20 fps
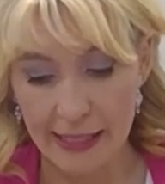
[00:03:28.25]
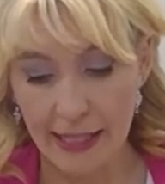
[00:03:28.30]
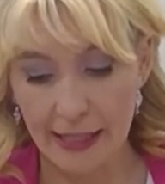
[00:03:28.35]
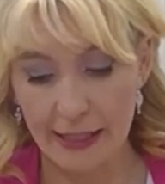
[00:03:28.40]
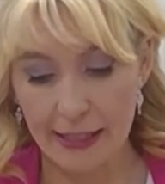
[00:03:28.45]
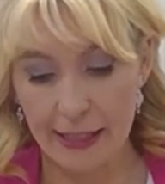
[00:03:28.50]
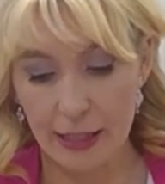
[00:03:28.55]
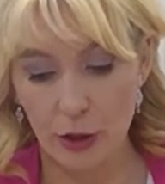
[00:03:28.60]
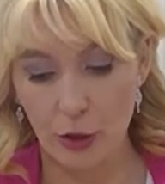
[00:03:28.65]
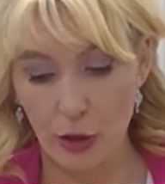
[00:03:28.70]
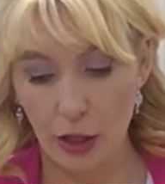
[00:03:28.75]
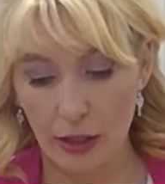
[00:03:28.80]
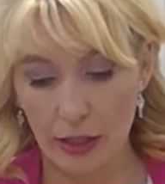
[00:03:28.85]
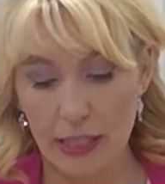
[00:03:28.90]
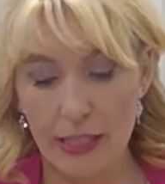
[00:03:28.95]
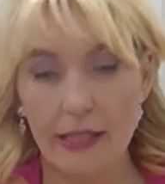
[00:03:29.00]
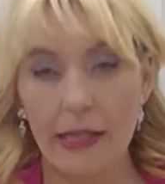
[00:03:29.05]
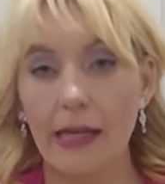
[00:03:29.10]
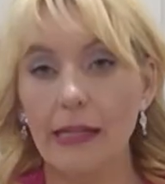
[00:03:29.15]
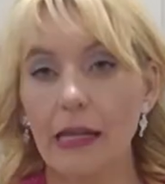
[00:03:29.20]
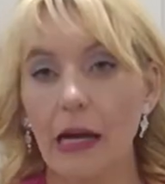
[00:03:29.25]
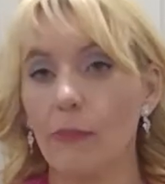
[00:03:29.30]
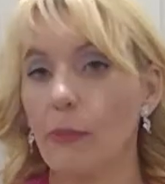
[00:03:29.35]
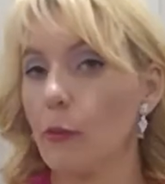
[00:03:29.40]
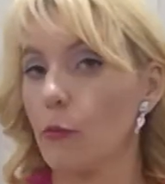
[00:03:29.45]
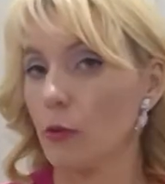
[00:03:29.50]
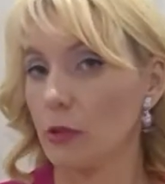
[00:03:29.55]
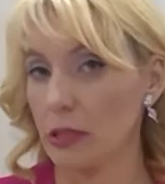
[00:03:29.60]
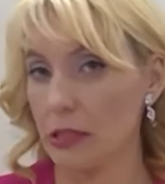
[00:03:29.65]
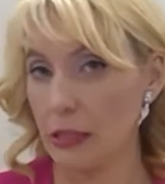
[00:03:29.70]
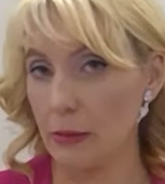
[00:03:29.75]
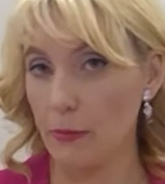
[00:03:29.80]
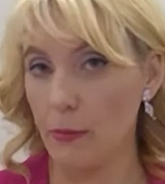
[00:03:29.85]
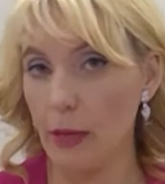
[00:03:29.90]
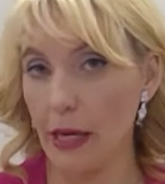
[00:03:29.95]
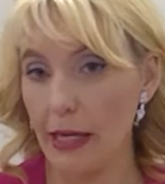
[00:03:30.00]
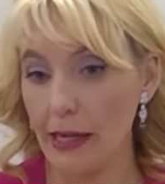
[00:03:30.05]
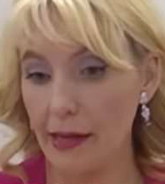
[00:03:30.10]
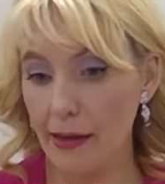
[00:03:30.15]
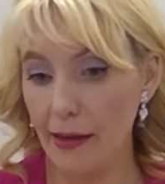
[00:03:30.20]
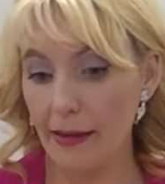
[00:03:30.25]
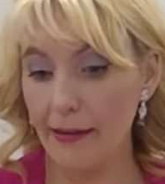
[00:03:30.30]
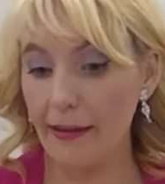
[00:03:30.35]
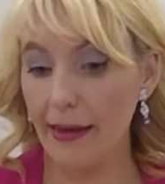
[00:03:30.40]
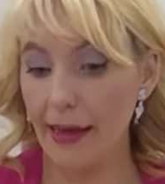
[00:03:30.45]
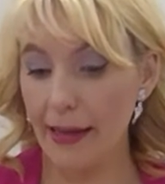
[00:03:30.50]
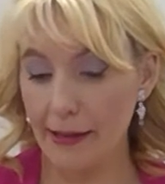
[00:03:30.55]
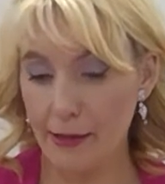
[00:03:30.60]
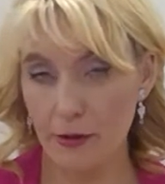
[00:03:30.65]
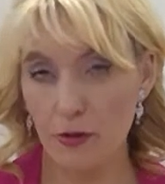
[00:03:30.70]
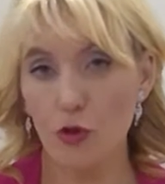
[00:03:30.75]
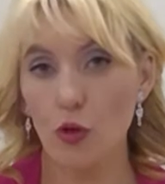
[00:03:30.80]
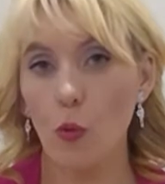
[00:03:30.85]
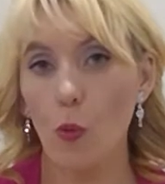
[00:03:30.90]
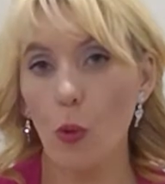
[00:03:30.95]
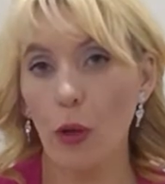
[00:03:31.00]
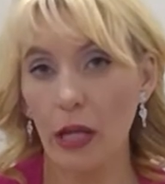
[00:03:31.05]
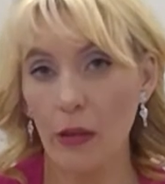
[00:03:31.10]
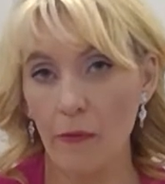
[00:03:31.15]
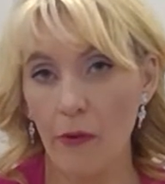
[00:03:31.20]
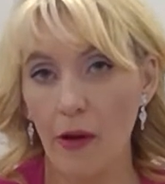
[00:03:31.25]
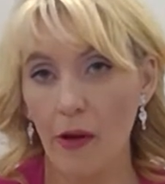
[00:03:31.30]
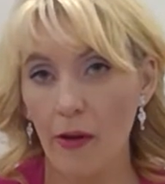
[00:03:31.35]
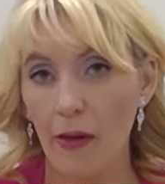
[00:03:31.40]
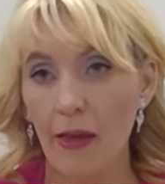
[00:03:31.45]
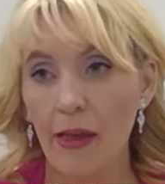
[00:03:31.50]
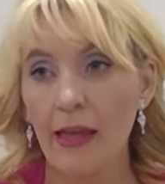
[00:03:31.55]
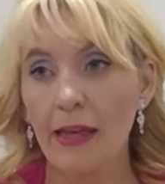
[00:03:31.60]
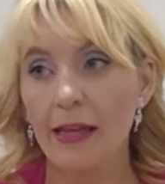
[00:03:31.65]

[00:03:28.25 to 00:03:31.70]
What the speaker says: and you're going to stand up and want to make an end to whatever